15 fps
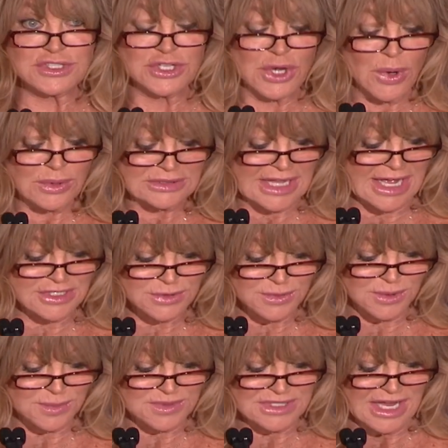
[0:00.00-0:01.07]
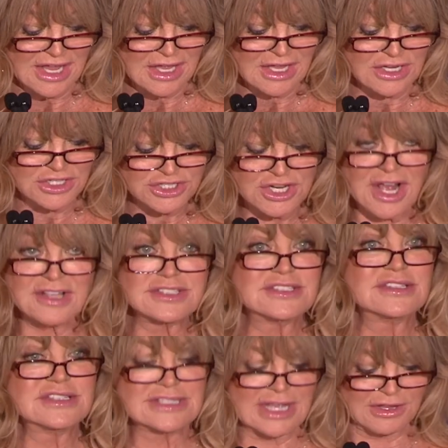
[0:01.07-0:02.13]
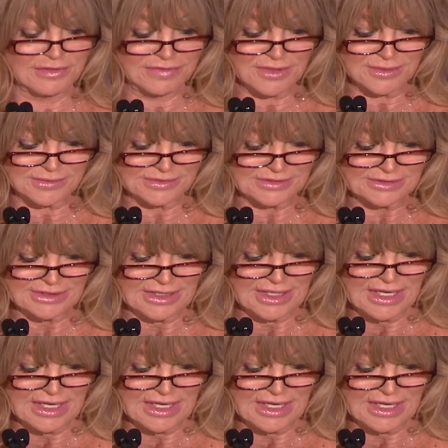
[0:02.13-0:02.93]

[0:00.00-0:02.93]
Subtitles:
no classrooms, just cell phones.